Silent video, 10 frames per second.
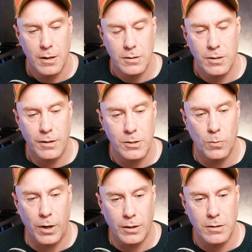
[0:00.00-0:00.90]
So this
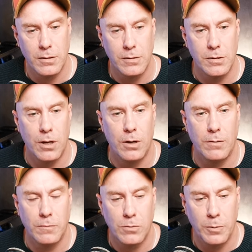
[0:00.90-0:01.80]
worked.
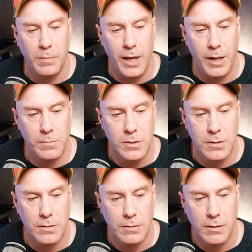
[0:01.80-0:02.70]
So group
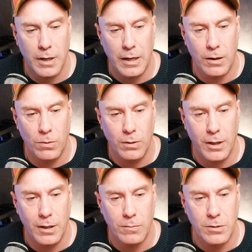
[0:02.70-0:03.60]
names, it
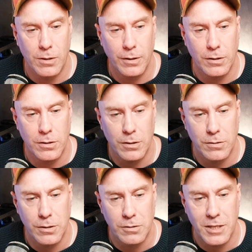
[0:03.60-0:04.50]
only was going to,
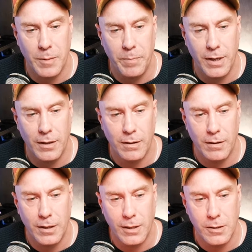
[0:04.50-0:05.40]
so skipping
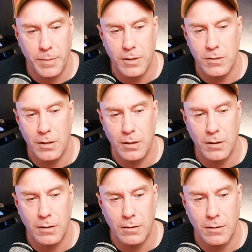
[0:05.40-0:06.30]
these because these
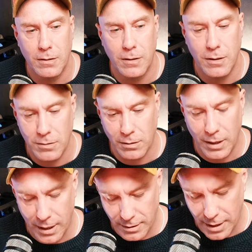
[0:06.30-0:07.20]
are
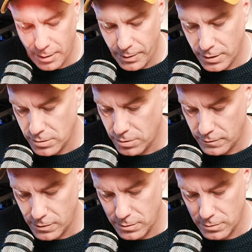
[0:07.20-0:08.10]
database
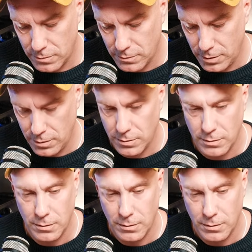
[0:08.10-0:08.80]
servers, right?